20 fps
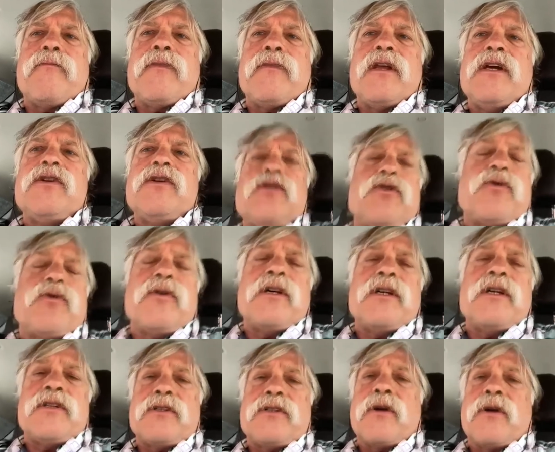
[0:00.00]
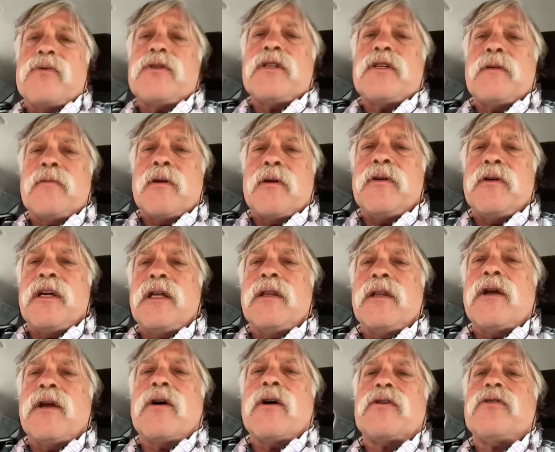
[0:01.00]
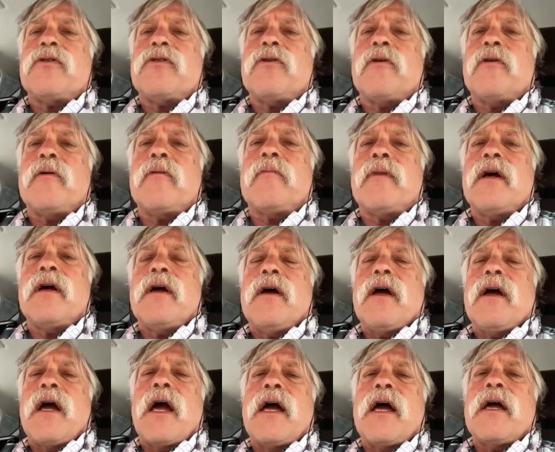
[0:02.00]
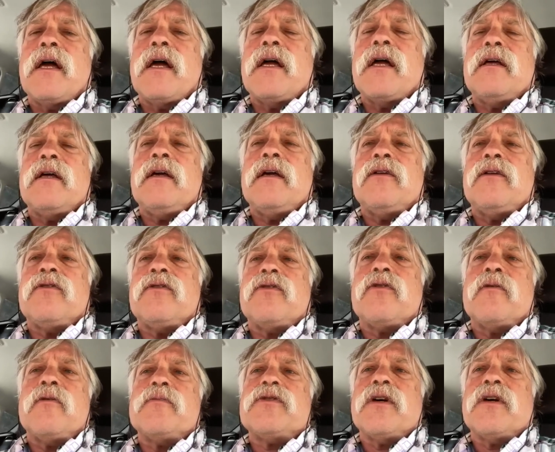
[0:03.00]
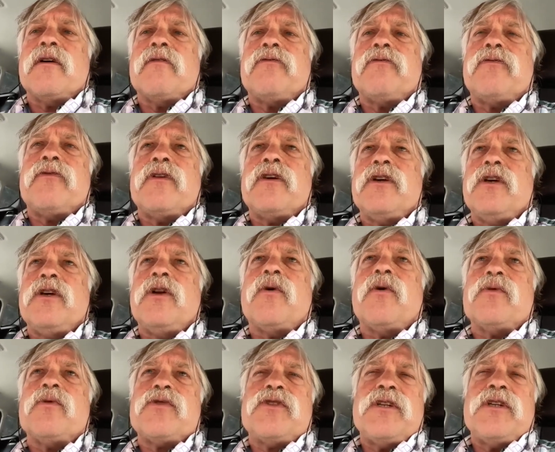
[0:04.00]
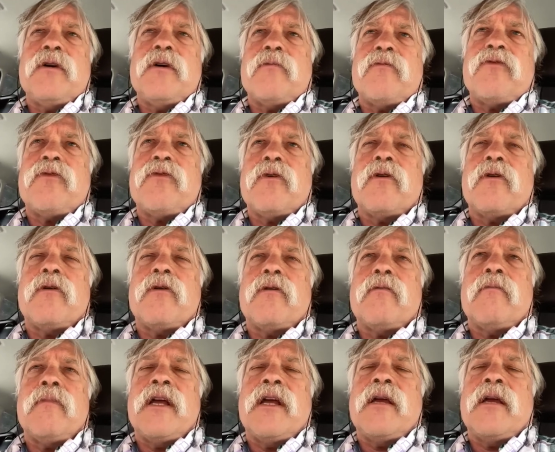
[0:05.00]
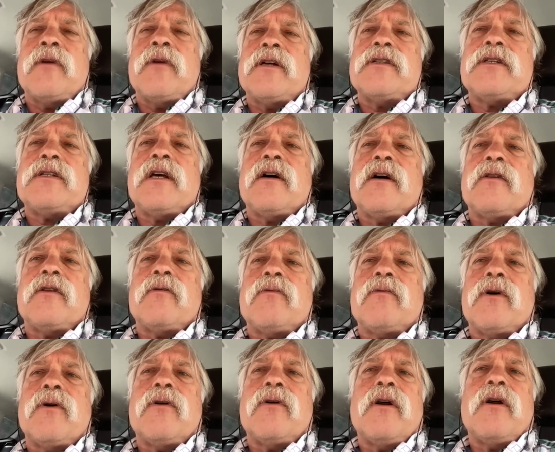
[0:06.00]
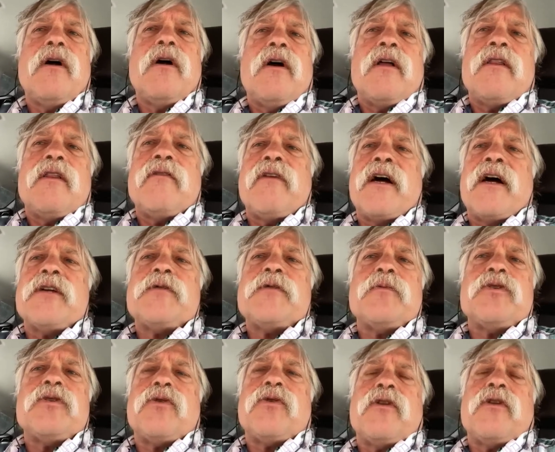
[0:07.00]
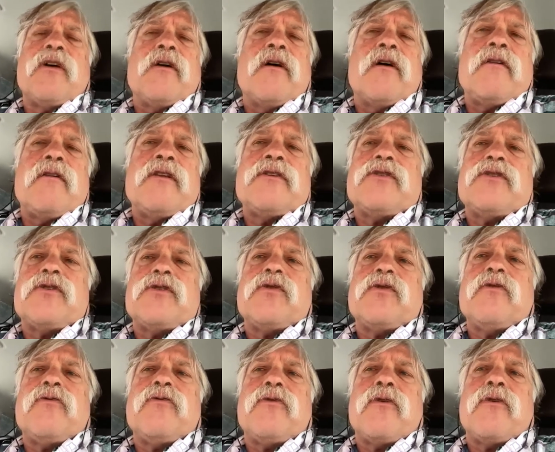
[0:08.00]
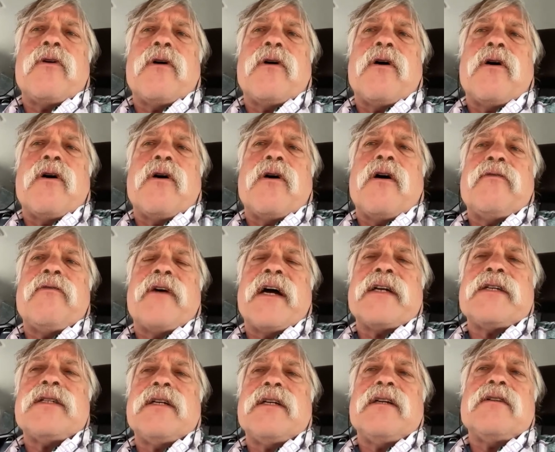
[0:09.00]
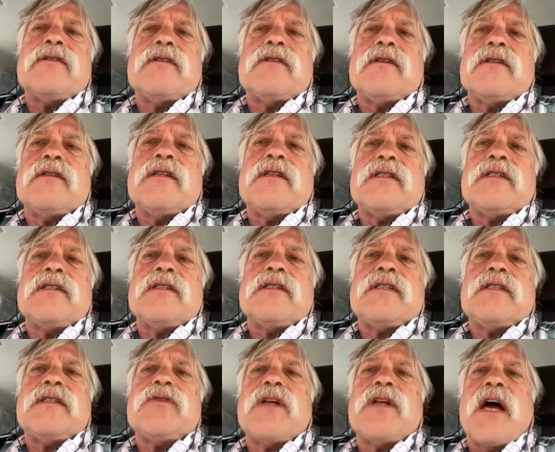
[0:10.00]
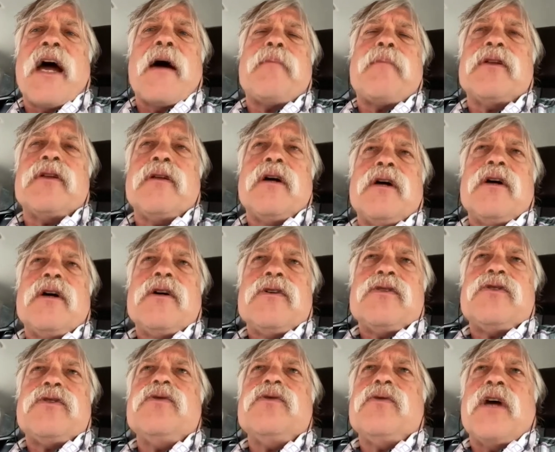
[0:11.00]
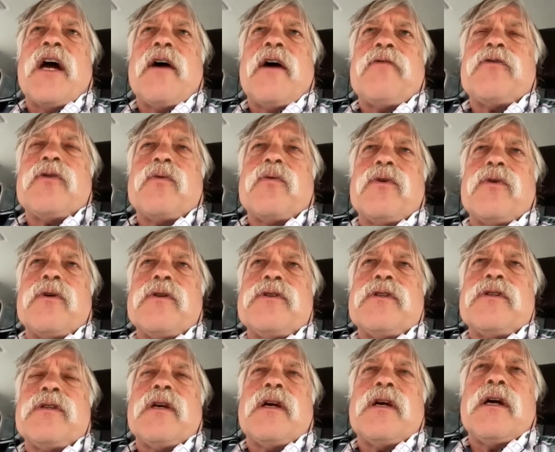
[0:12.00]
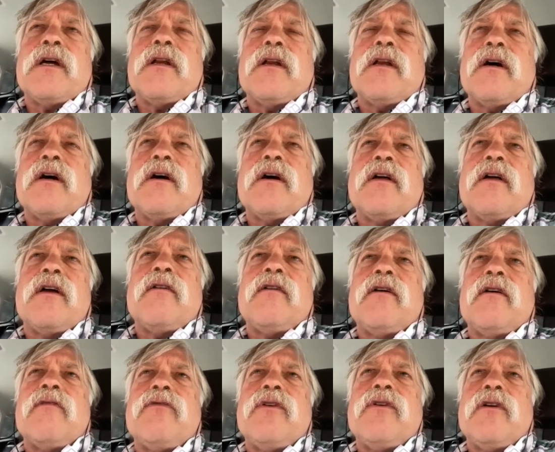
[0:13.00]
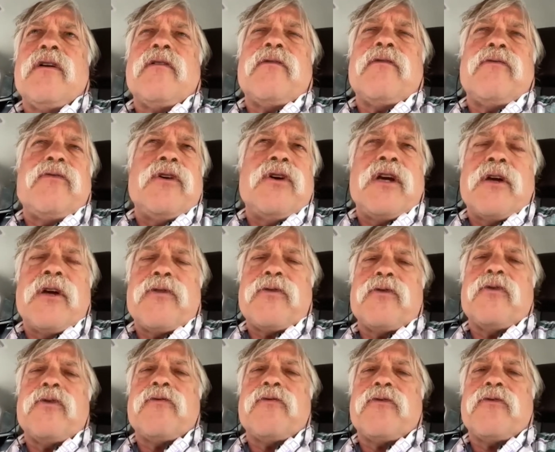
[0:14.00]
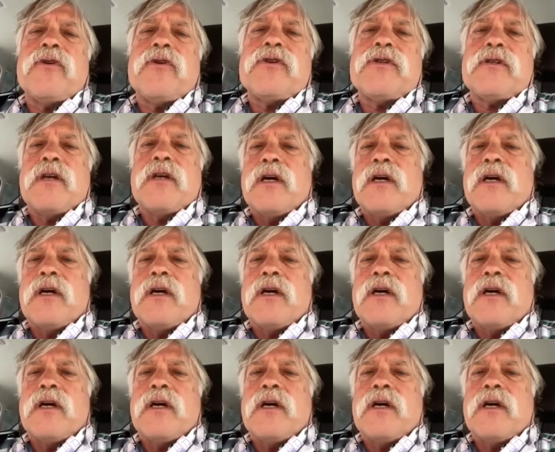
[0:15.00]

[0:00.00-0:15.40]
injuries don't seem to be long-term in terms of you don't see them for many months down the road. The vast majority, this is true for all vaccines, that seems to happen soon afterwards. And if you get through the first